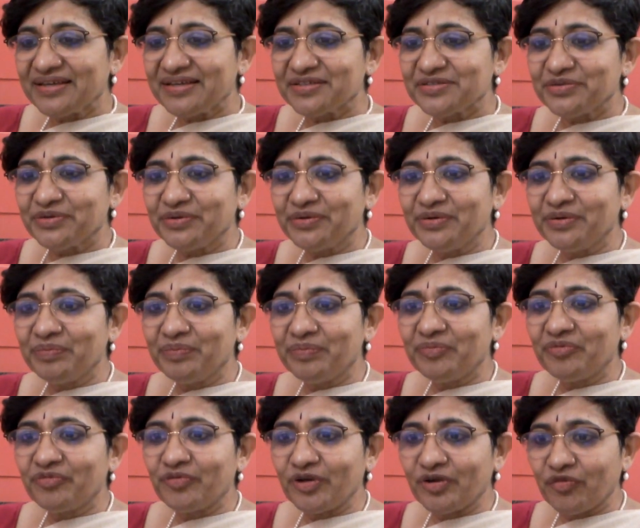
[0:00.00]
So
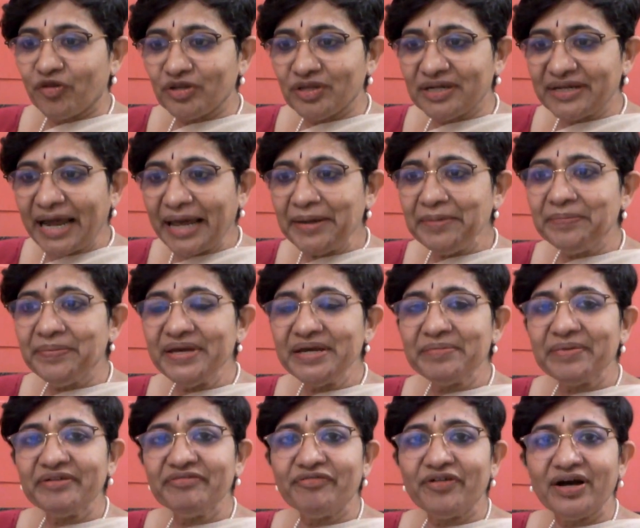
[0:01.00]
for the time being,
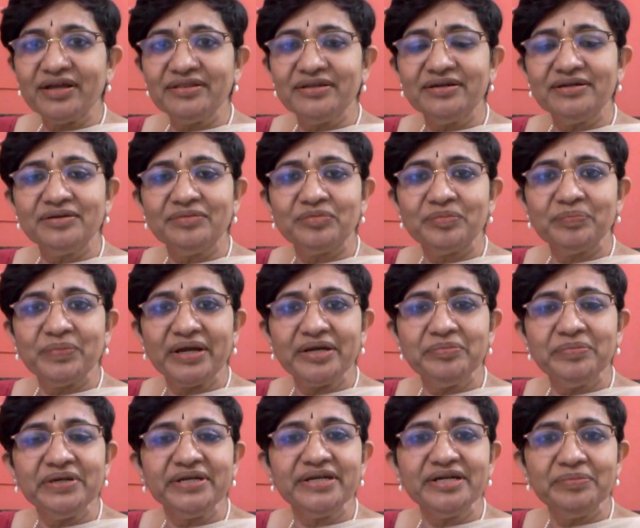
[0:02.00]
my father
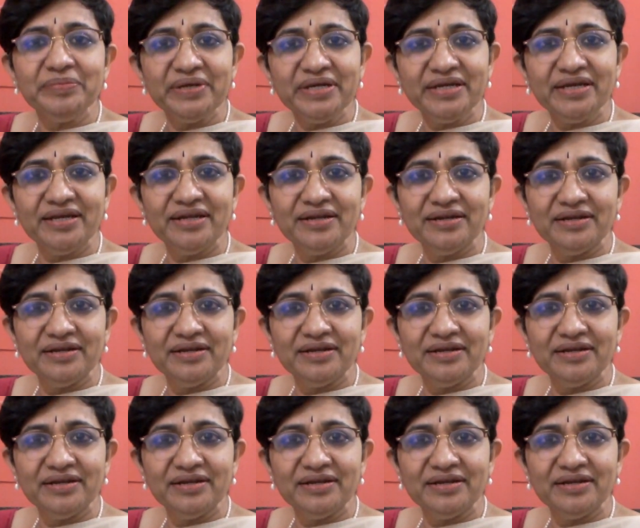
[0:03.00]
admitted me in